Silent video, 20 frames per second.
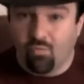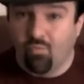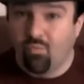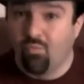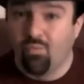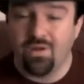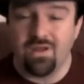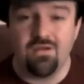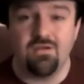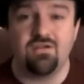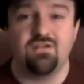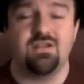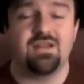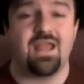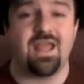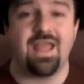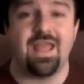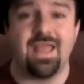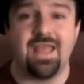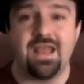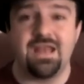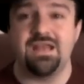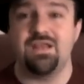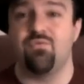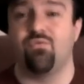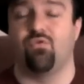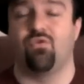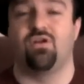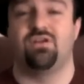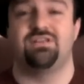where could
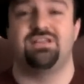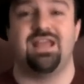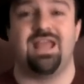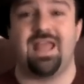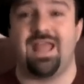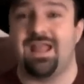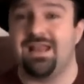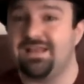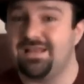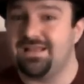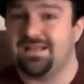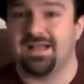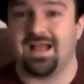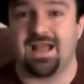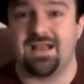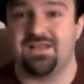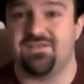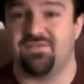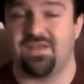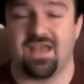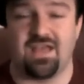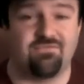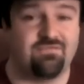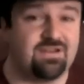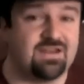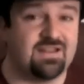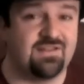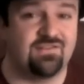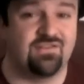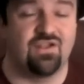anyone get any kind of
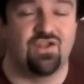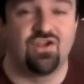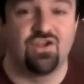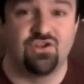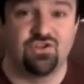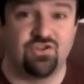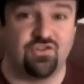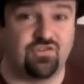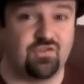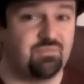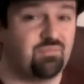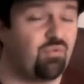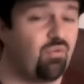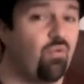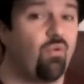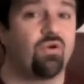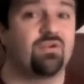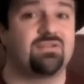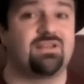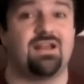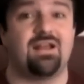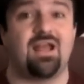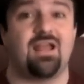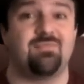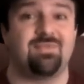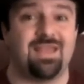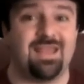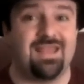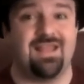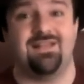evidence to support that
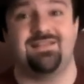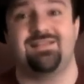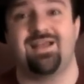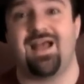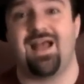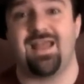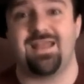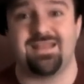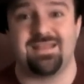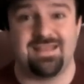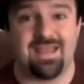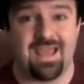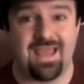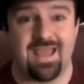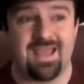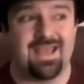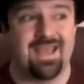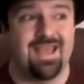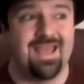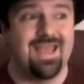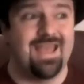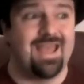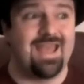I'm anti-gay